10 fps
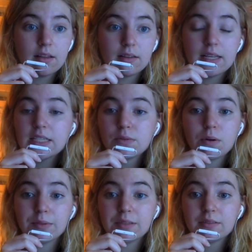this
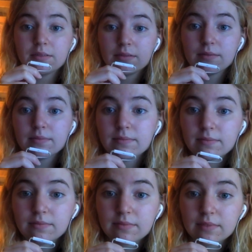woman
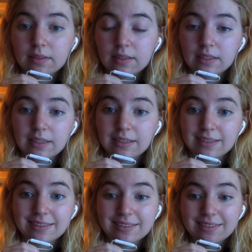
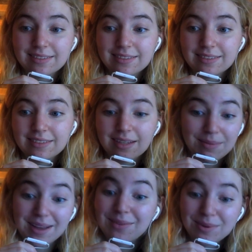is a
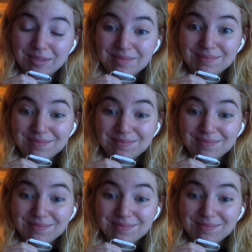black woman